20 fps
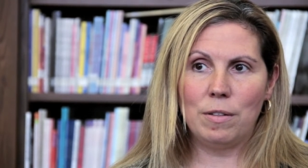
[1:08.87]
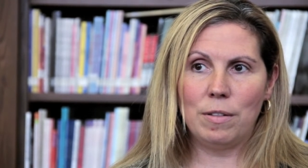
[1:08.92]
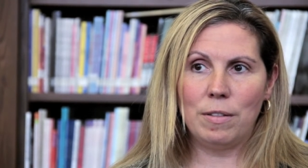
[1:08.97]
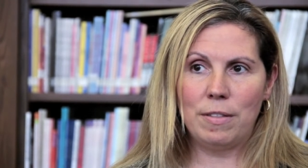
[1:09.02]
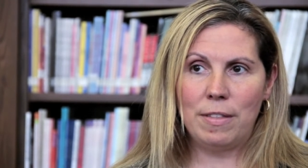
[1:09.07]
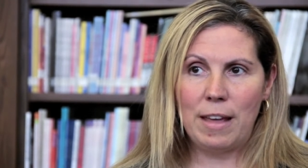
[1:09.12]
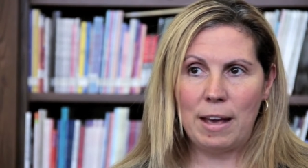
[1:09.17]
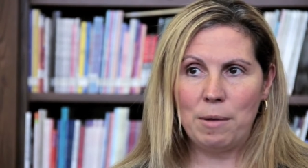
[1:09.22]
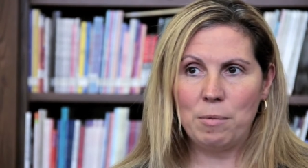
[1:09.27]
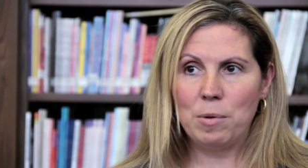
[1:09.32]

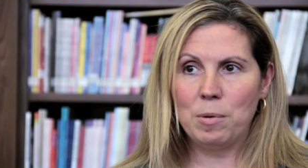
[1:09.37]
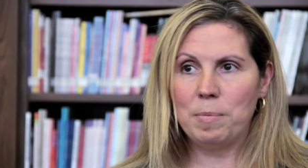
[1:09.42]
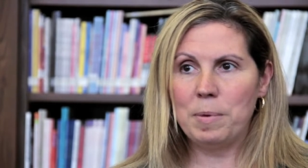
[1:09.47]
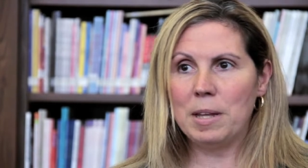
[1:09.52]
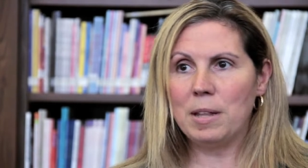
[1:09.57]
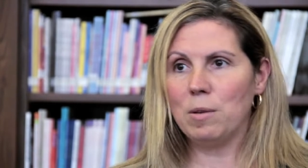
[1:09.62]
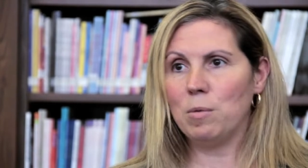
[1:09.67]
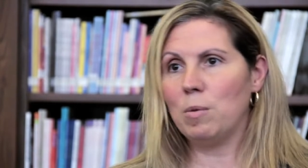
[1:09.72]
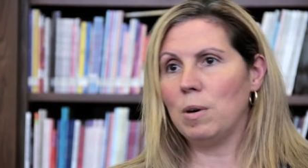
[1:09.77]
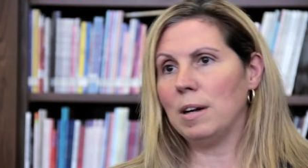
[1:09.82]

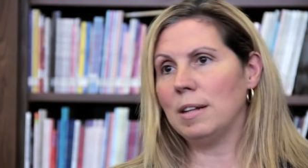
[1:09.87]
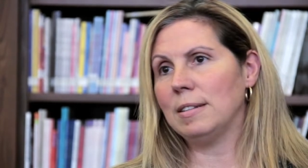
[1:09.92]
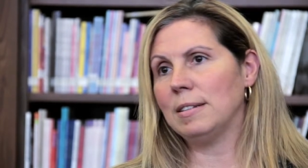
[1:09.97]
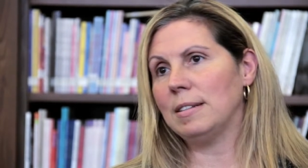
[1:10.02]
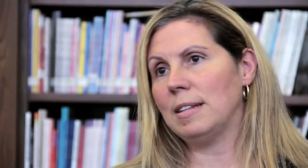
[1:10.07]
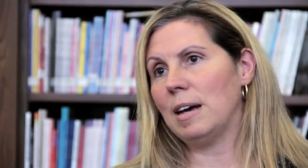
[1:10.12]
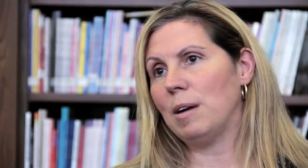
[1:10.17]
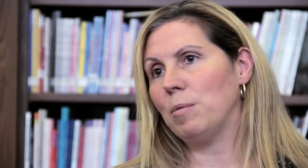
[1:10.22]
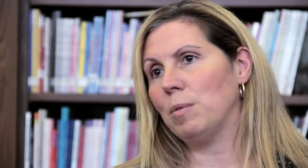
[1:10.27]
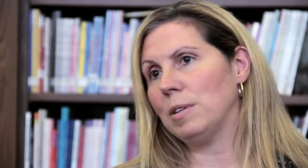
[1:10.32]
the ones
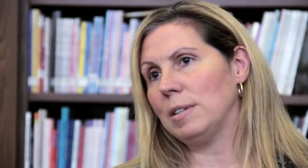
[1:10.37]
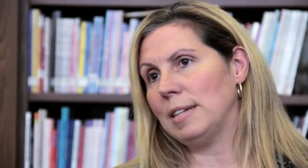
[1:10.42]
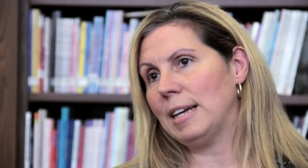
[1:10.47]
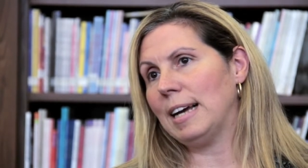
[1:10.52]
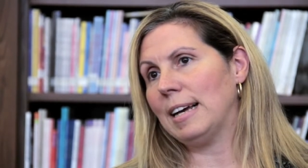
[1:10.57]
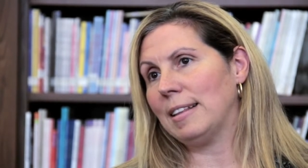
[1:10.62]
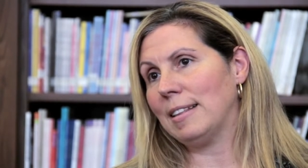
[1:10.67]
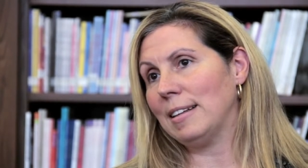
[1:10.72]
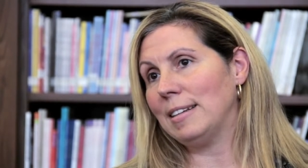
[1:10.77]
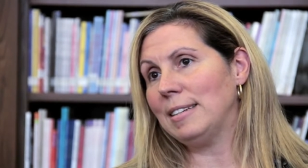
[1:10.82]
that will
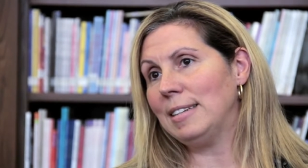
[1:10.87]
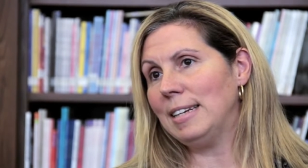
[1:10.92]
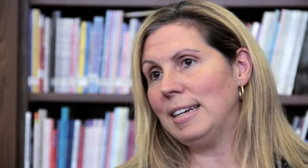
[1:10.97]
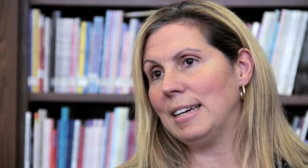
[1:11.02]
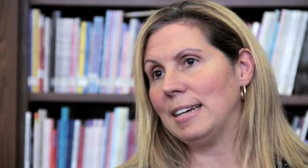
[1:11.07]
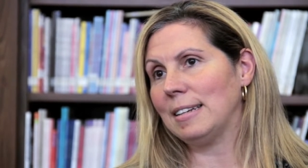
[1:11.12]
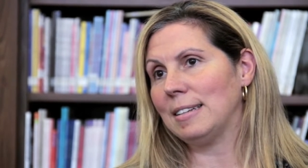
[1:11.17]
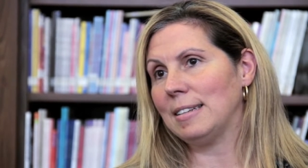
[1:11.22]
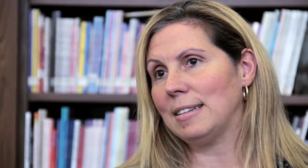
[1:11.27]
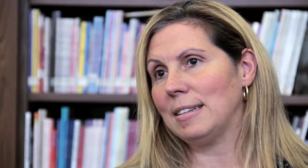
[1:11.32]
take the
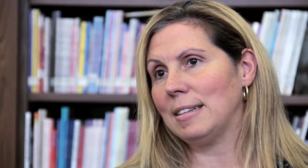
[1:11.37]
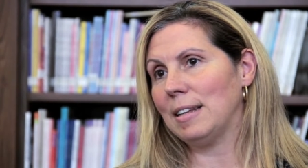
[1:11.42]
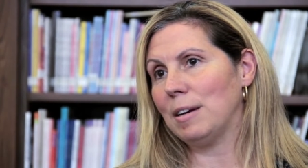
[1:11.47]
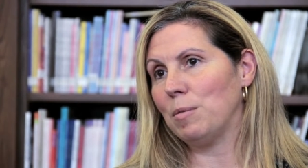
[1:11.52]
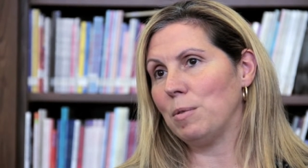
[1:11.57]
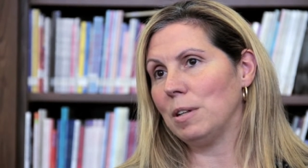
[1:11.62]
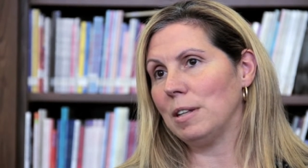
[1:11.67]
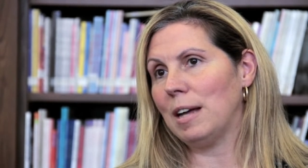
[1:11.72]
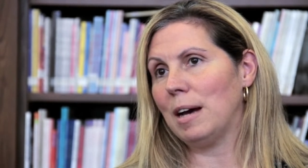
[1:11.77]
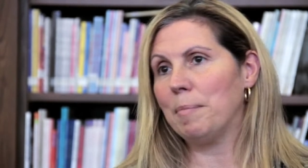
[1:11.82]
seats. There
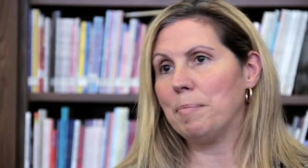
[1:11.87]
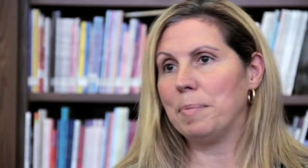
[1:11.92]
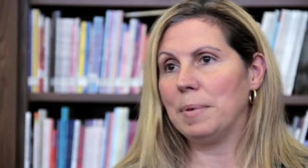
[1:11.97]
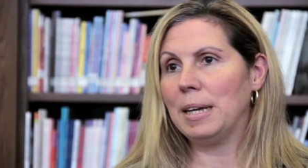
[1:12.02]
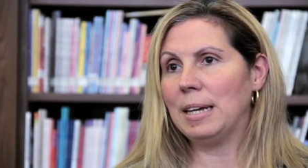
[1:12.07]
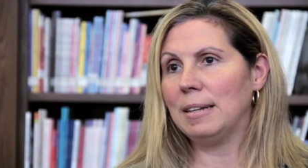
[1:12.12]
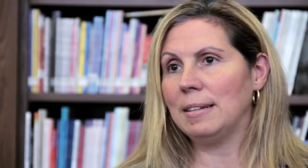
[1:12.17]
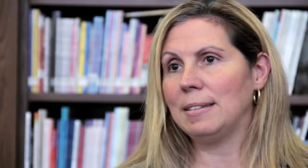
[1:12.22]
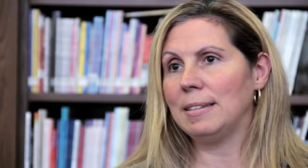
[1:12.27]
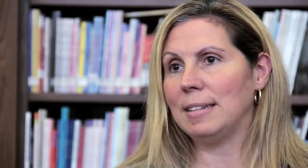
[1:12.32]
will not
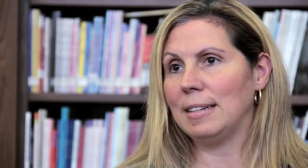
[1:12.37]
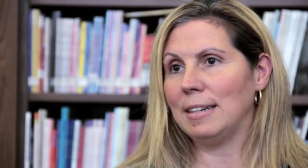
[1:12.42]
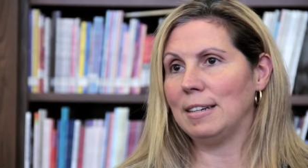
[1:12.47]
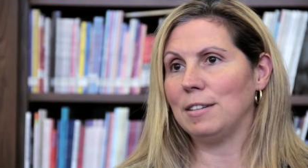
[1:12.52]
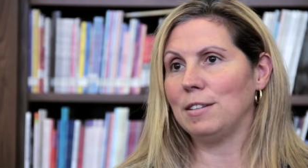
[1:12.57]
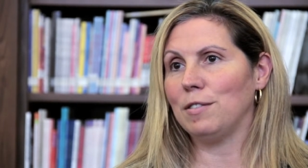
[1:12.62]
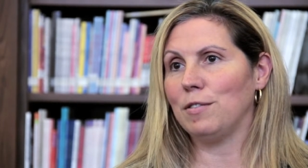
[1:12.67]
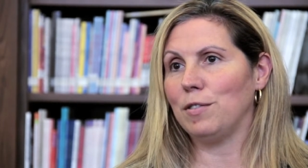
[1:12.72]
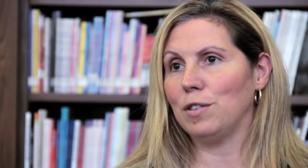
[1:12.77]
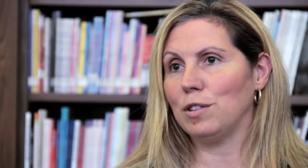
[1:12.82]
be
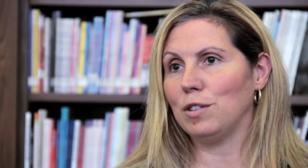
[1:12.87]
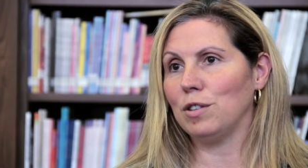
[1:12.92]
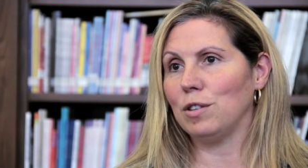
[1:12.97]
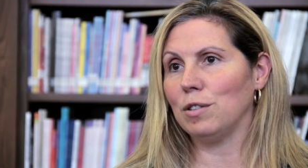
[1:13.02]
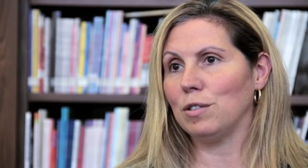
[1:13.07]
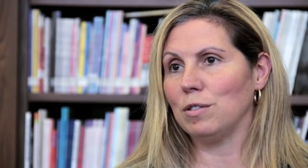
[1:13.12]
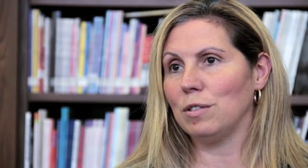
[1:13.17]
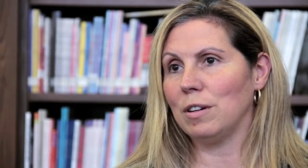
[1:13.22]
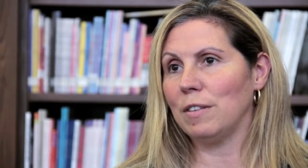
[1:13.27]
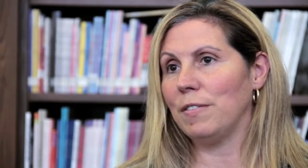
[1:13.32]
seats for
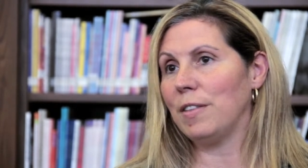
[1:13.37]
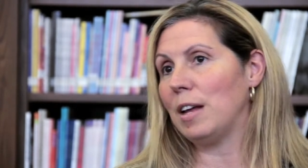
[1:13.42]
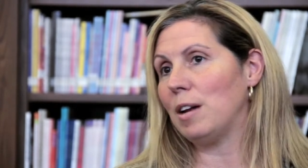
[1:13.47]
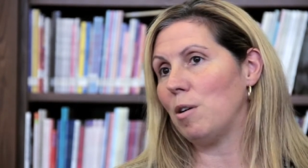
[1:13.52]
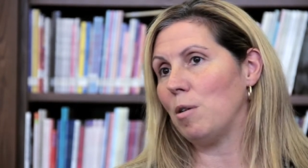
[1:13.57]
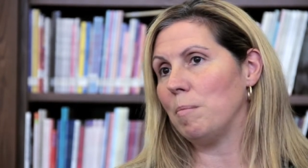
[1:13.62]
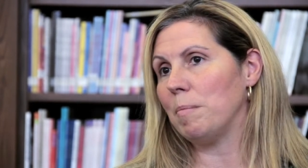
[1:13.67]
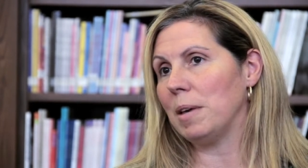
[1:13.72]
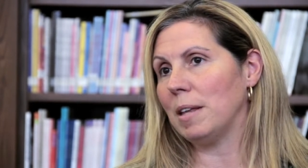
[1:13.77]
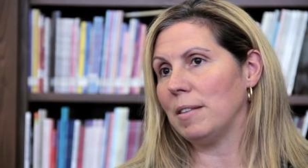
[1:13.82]
children if they
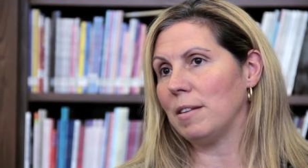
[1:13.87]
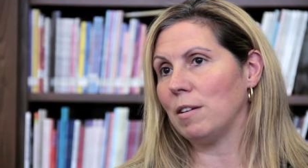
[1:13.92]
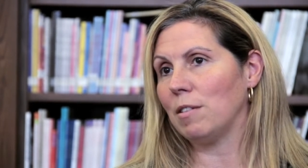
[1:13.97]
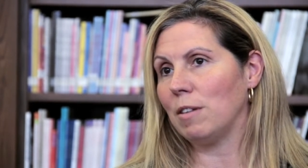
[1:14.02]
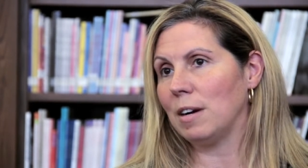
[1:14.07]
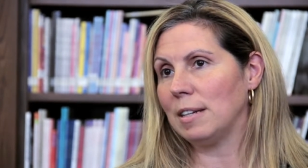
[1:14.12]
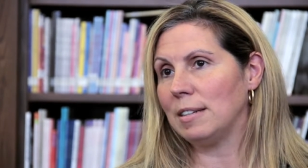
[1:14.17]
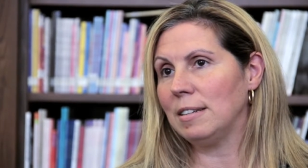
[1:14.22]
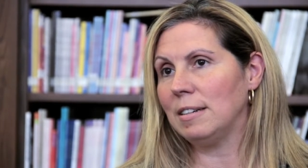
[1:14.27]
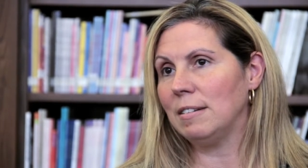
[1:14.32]
don't meet the
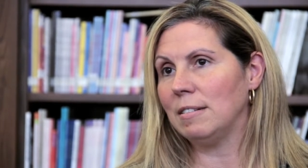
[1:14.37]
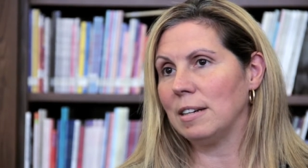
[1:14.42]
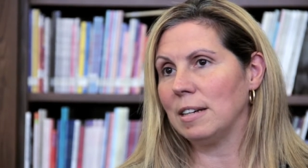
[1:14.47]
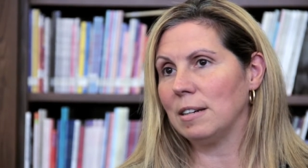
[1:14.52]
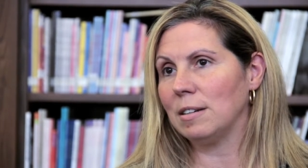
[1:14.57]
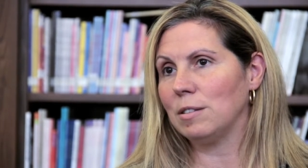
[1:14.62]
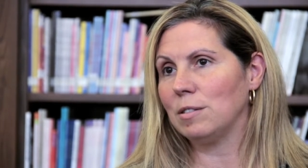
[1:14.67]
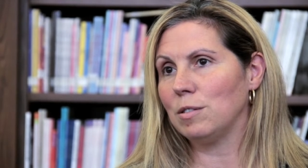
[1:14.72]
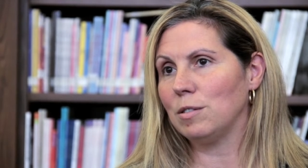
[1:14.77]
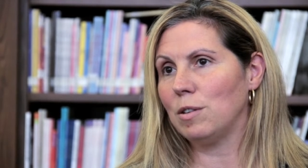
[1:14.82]

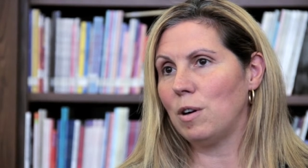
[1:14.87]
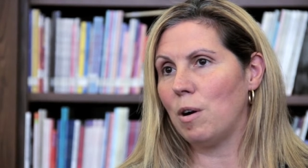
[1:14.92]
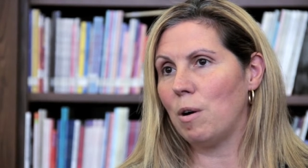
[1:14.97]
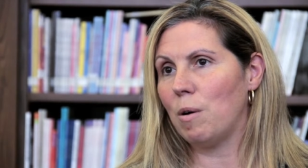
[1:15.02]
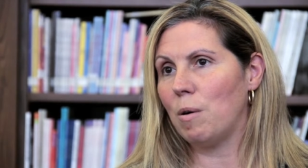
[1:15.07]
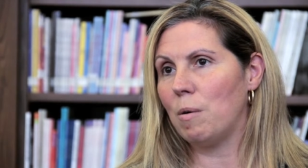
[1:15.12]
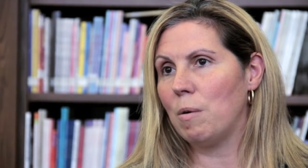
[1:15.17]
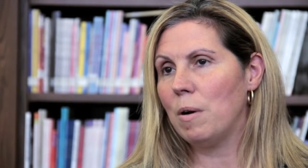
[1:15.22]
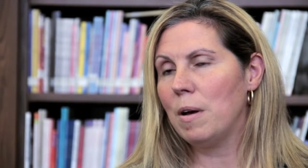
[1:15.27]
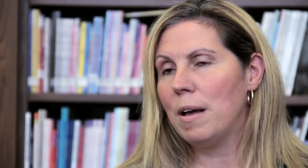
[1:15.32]
criteria.
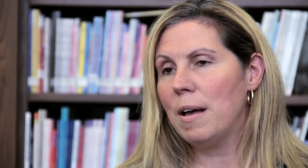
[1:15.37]
So